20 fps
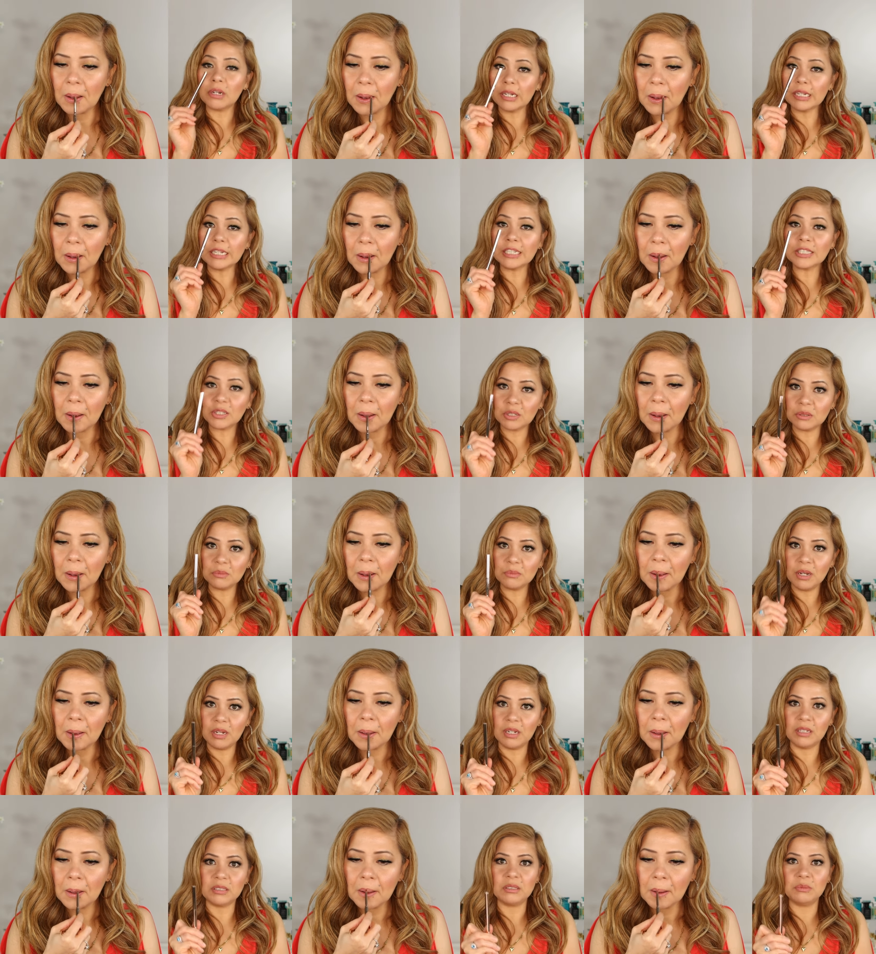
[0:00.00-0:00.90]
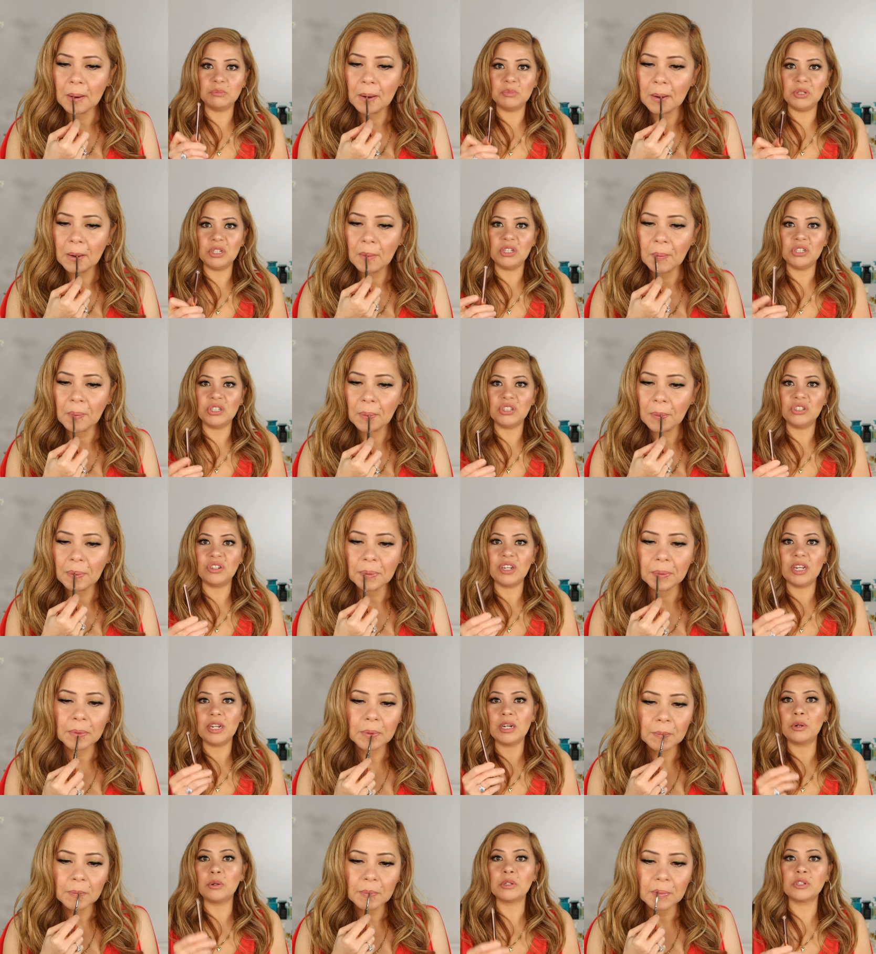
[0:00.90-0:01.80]
Speaker 1: click it too much because you
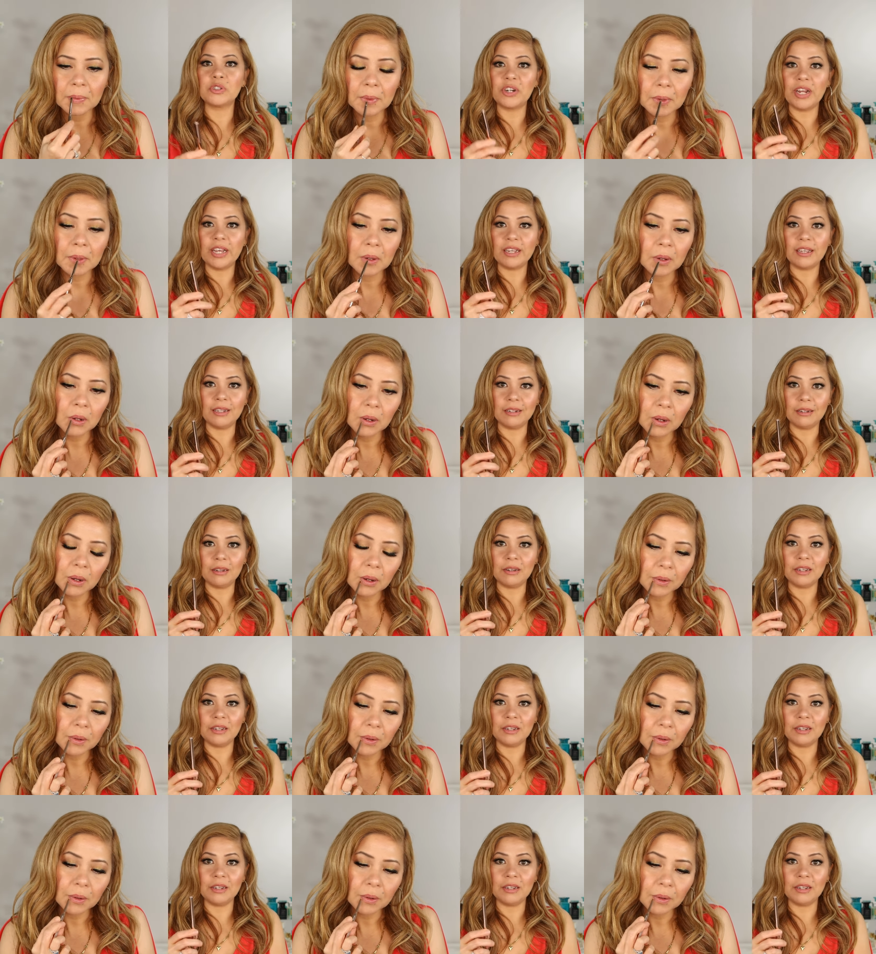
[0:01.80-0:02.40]
can retract it,